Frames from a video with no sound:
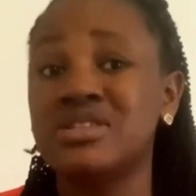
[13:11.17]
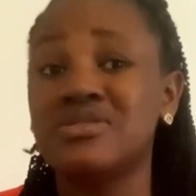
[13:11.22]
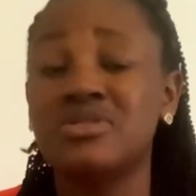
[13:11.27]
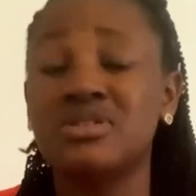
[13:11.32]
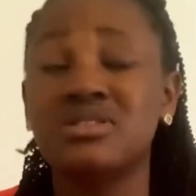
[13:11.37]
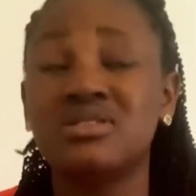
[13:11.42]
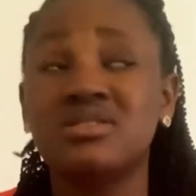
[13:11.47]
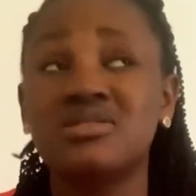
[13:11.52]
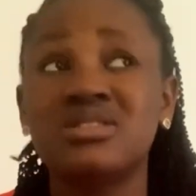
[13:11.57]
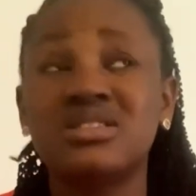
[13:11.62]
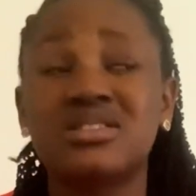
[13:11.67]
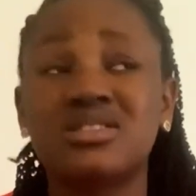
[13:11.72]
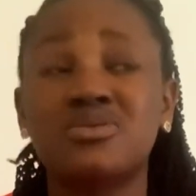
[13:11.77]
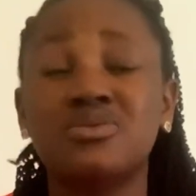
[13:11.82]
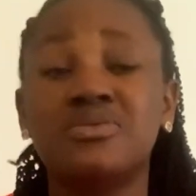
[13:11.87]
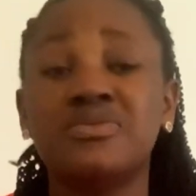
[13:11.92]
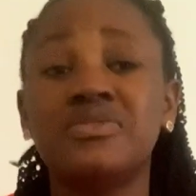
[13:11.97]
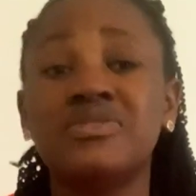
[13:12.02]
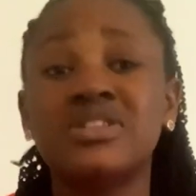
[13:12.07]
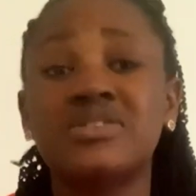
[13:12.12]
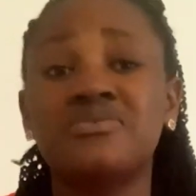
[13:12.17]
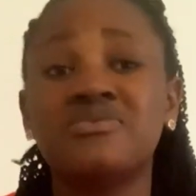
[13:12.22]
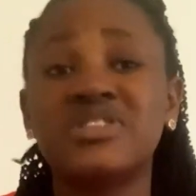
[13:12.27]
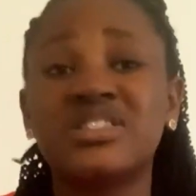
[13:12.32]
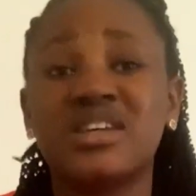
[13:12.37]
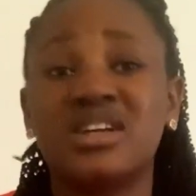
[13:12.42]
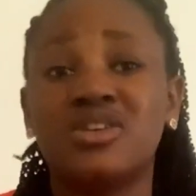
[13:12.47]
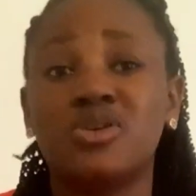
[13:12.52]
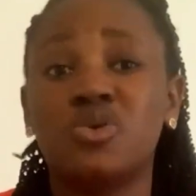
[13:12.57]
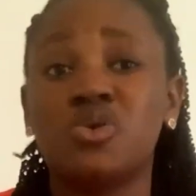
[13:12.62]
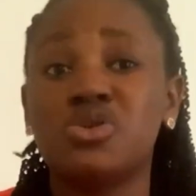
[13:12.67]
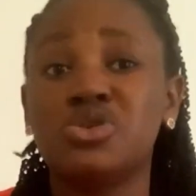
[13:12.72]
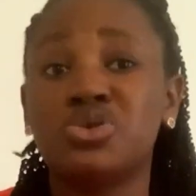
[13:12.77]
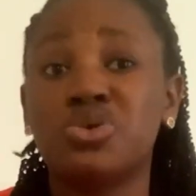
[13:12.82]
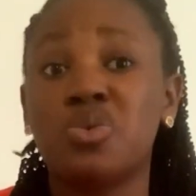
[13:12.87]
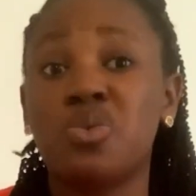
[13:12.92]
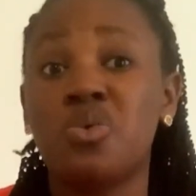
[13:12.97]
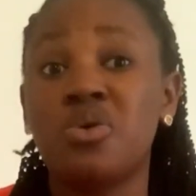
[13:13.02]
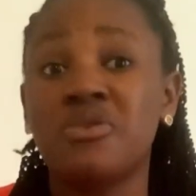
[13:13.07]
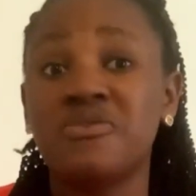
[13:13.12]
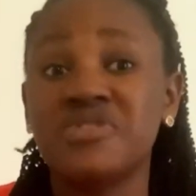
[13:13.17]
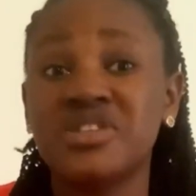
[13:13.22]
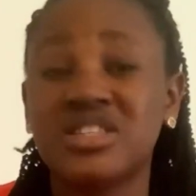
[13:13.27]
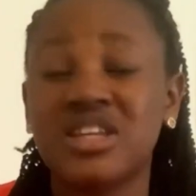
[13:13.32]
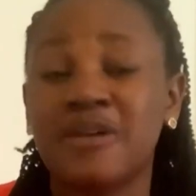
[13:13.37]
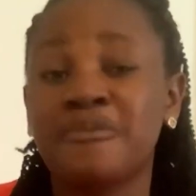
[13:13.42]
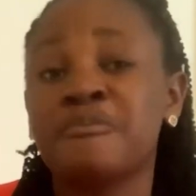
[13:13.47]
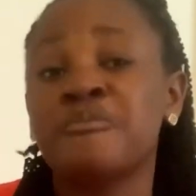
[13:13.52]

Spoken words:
Is it skilled visa they call it, or work visa?